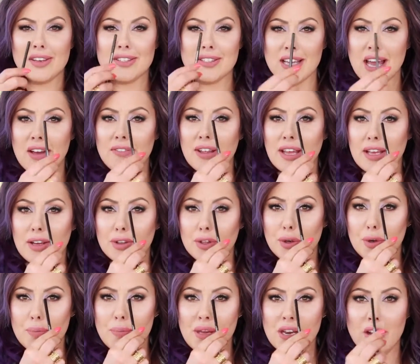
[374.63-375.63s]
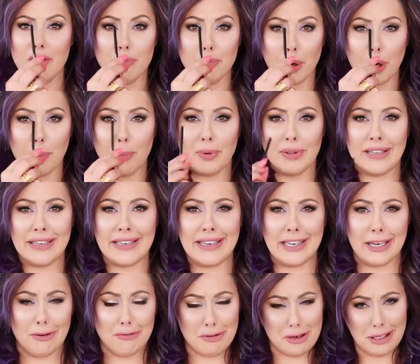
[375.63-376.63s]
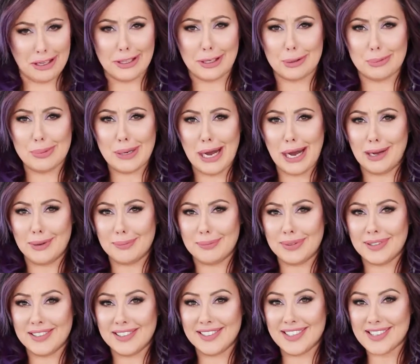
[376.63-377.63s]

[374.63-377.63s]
You see I have like a little bit of purple in here for a little pop,